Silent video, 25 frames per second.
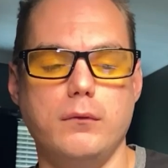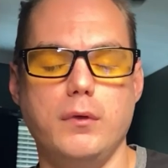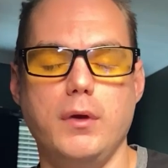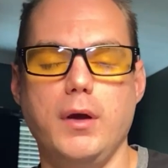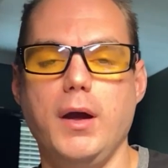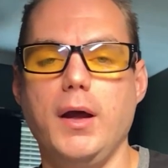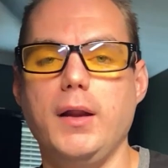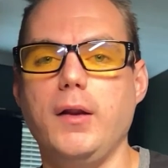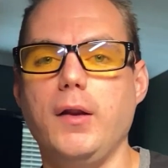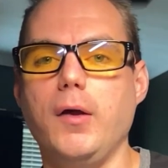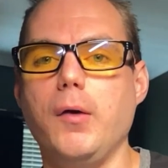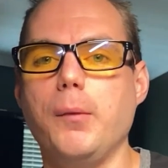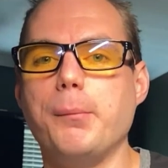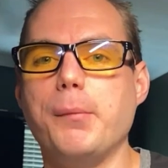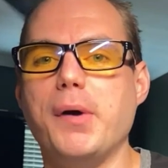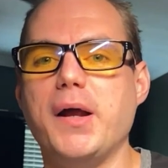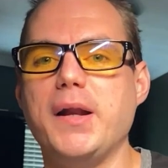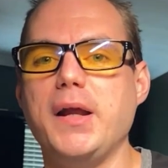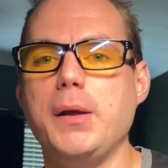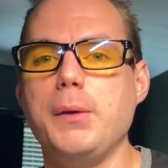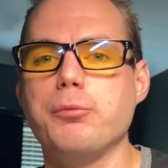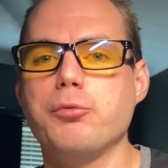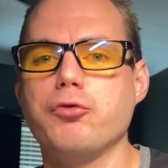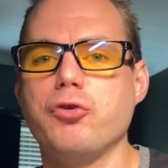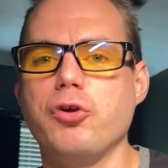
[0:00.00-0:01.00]
Hello, my
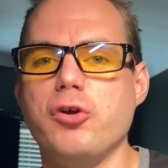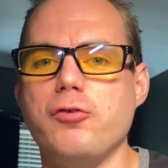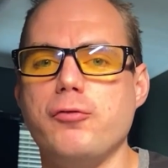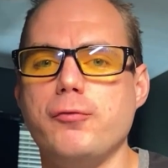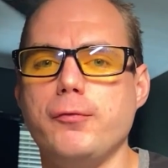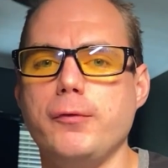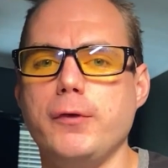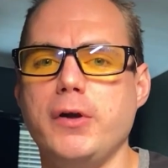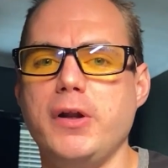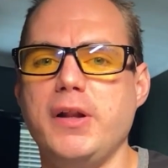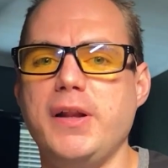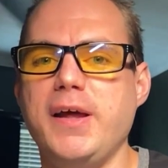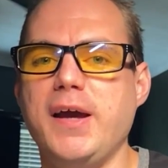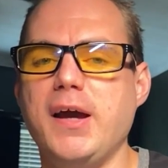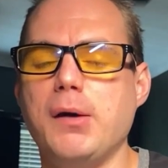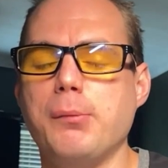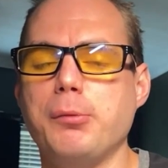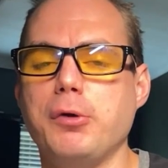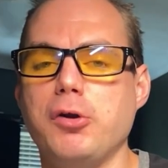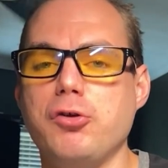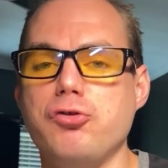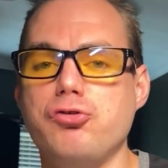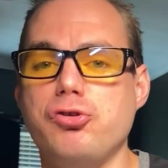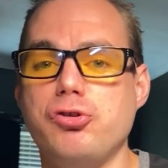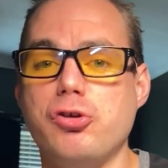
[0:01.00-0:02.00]
name's Christopher and today I'm going
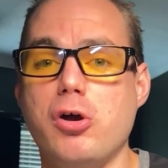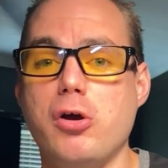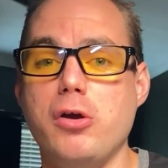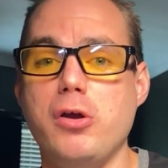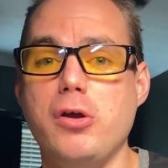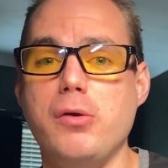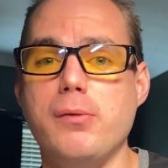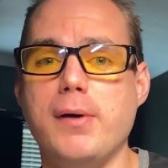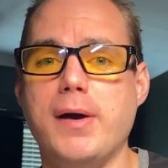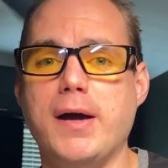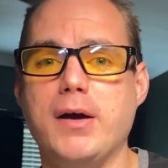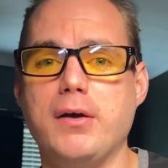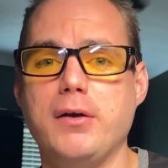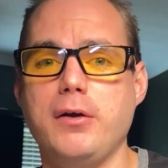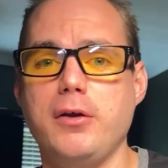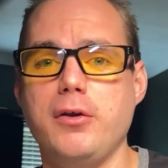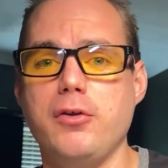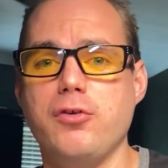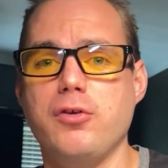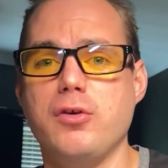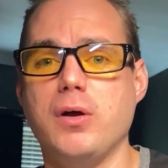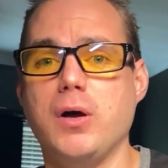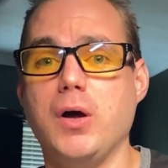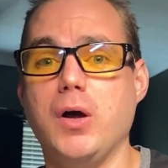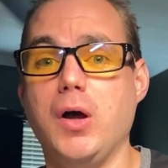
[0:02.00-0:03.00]
to show you how to
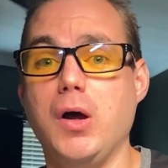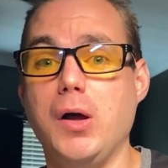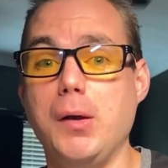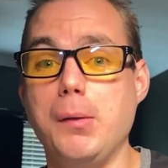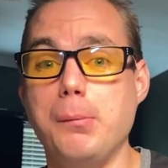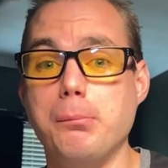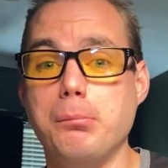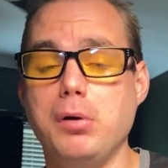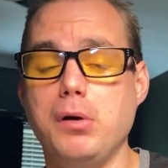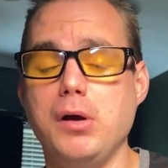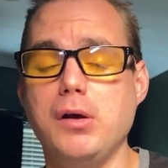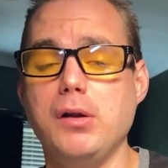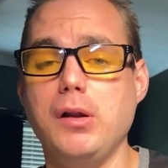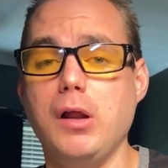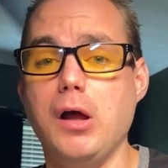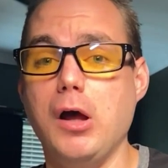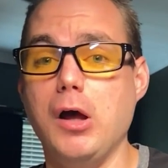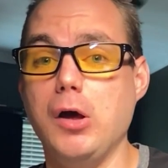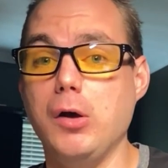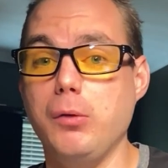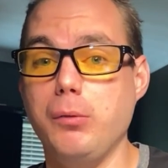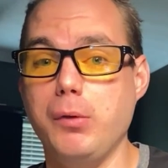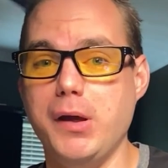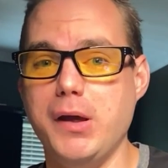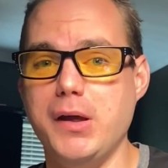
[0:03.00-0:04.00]
install Umbrel
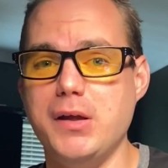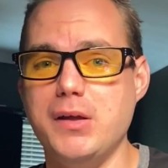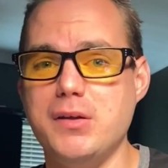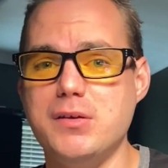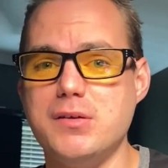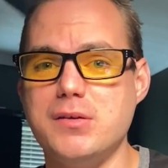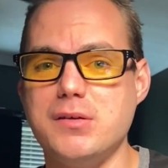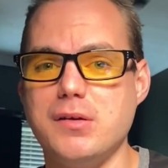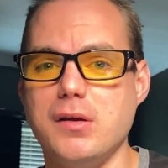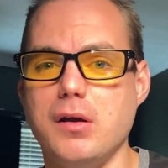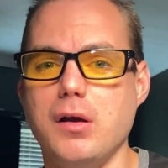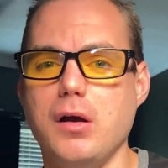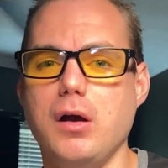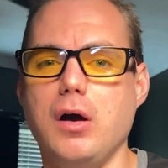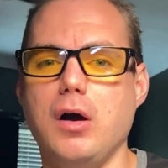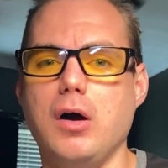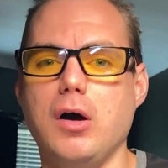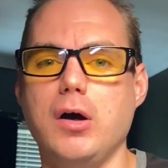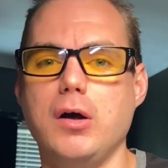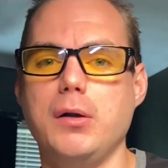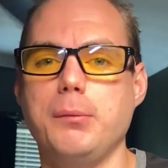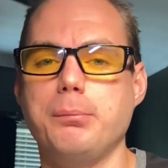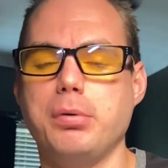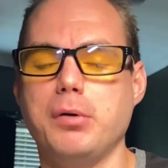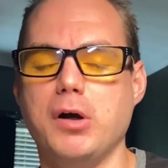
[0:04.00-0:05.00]
OS
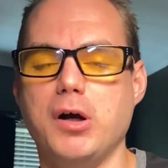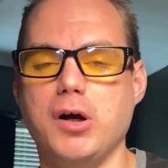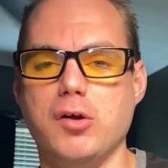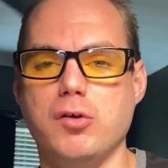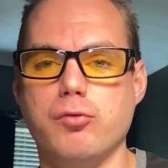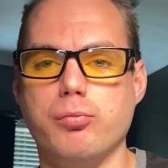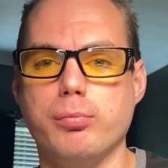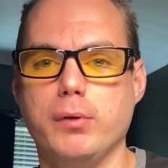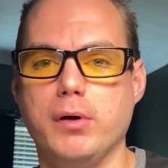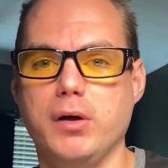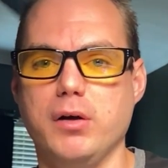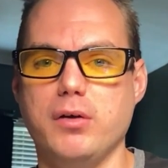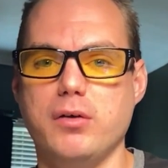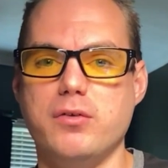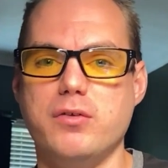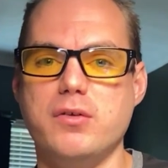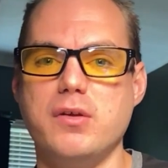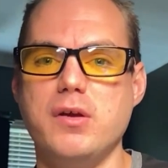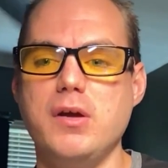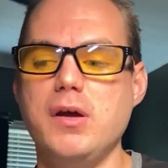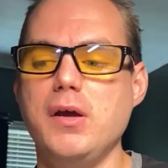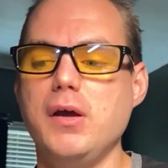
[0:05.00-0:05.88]
on Proxmox.